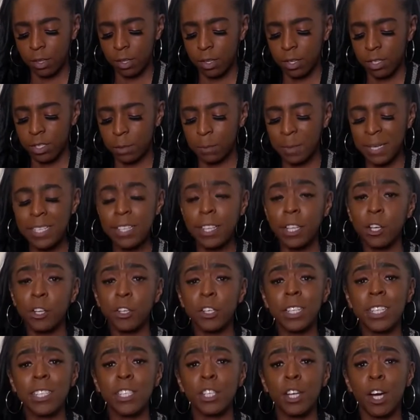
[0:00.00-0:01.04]
So basically you're
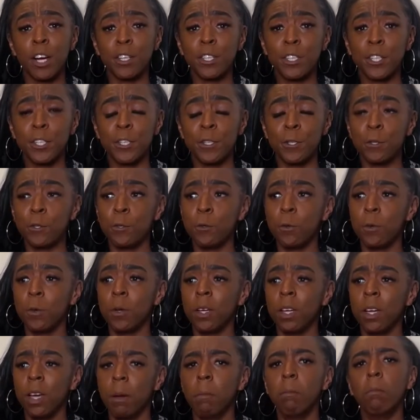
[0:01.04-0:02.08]
going to start to
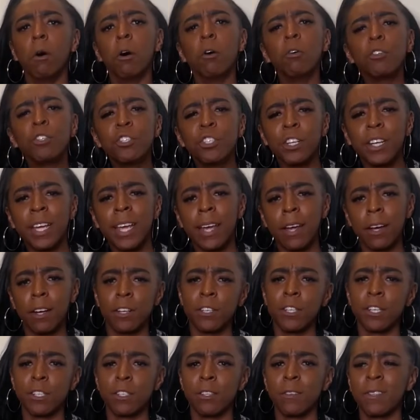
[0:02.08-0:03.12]
mold your
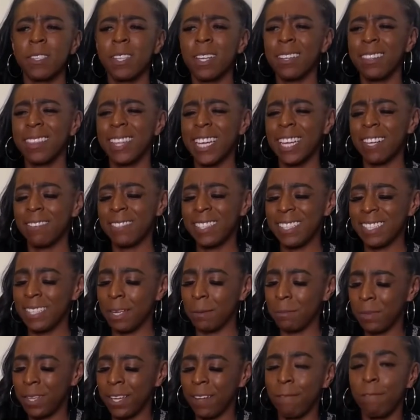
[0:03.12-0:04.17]
character. So think of it as
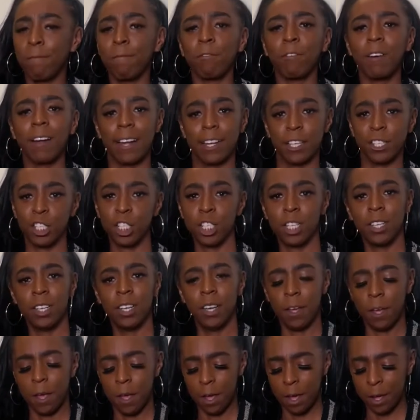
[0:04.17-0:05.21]
something fresh.
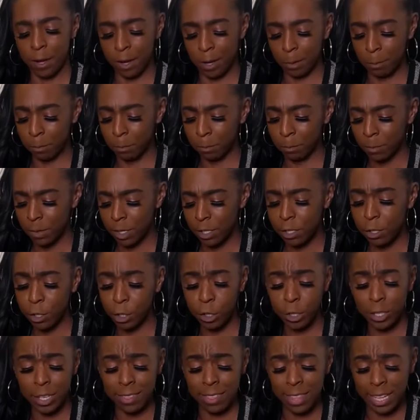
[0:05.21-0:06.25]
So you're
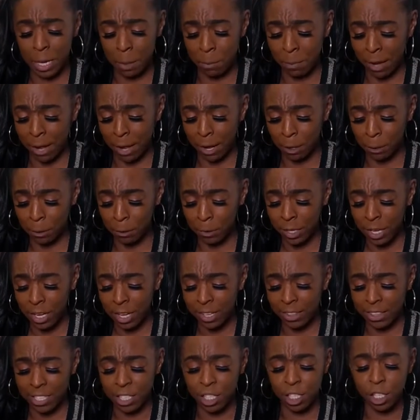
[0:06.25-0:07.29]
going to think about
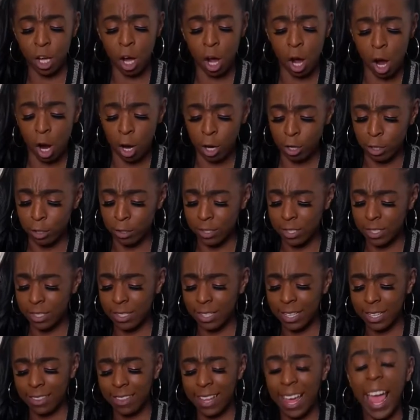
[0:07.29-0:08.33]
the scars,
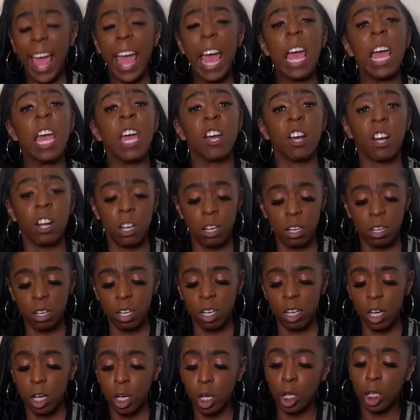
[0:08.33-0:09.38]
hair,
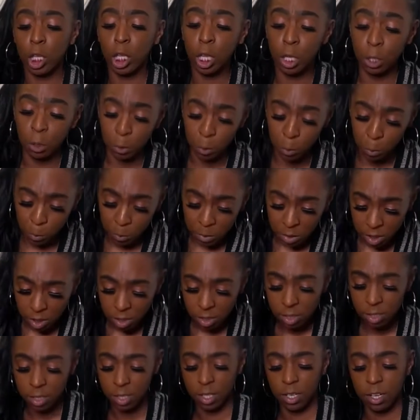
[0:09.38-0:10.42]
clothes.
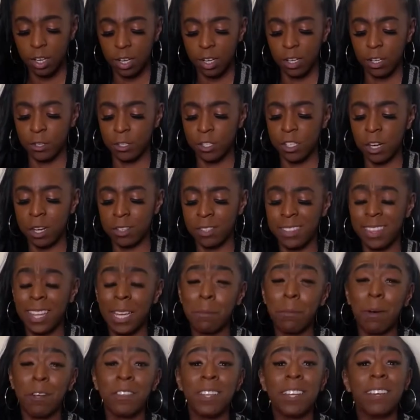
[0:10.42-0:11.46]
You'll start to think
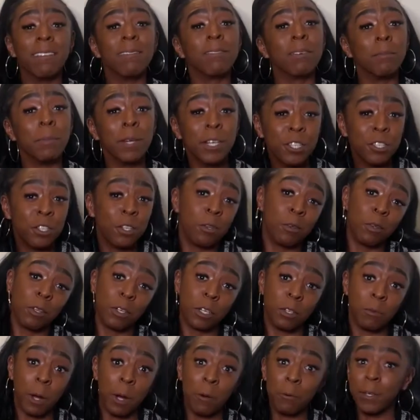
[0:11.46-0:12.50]
about the information you
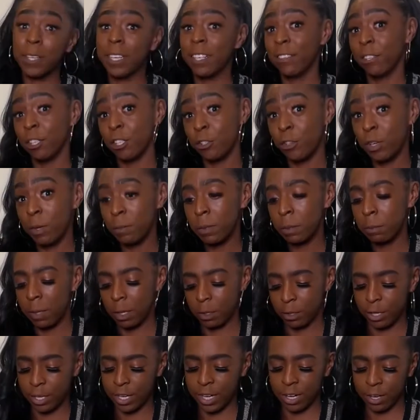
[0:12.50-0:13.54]
learned while reading the script
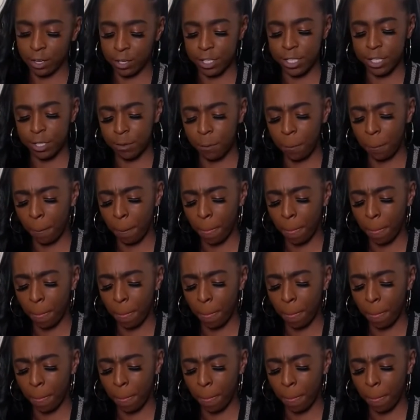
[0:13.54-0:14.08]
about your character.